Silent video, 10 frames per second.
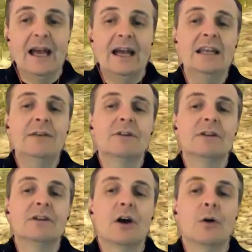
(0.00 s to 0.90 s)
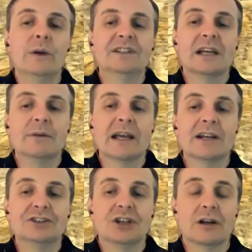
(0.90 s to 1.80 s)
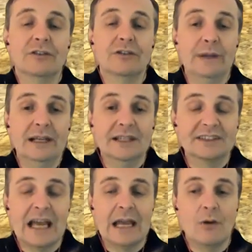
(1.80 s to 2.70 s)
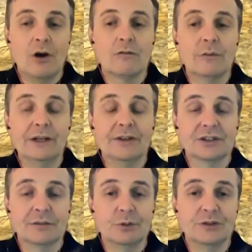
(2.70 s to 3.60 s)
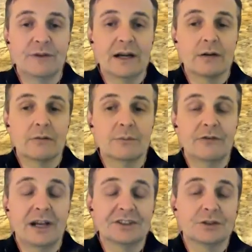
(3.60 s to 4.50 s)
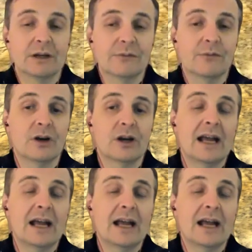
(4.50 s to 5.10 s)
And even though he's able to get a shot into me, it's game over because I have much faster rate of fire.